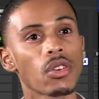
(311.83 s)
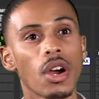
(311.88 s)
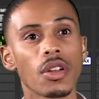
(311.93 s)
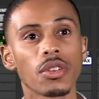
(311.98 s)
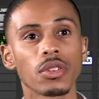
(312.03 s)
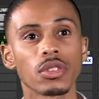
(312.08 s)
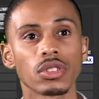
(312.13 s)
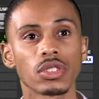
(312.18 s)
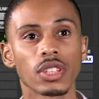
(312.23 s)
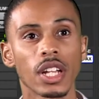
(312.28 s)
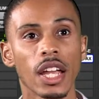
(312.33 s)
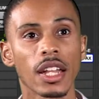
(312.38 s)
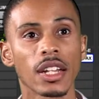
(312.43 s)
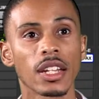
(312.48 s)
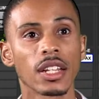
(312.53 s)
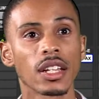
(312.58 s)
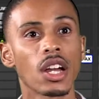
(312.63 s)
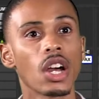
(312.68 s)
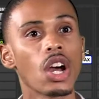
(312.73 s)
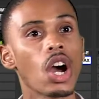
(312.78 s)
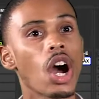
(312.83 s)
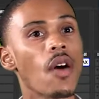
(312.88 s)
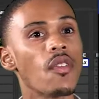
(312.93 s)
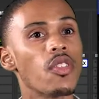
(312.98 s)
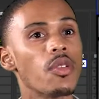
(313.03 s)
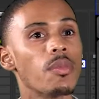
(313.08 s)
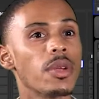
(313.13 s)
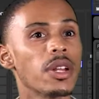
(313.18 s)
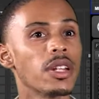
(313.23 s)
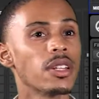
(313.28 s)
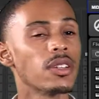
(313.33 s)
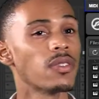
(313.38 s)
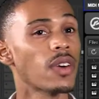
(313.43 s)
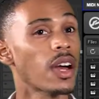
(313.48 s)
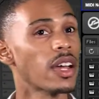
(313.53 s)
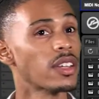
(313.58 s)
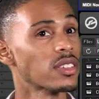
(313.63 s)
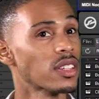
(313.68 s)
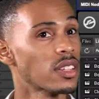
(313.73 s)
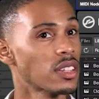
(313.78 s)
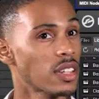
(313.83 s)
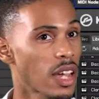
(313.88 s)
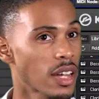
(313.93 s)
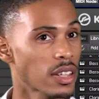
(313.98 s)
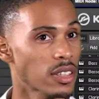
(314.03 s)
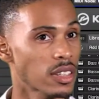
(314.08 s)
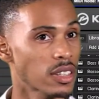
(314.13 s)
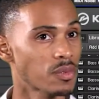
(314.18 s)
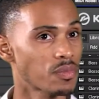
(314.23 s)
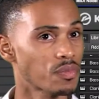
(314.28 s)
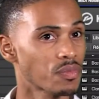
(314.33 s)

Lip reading: understanding of the MIDI device connected.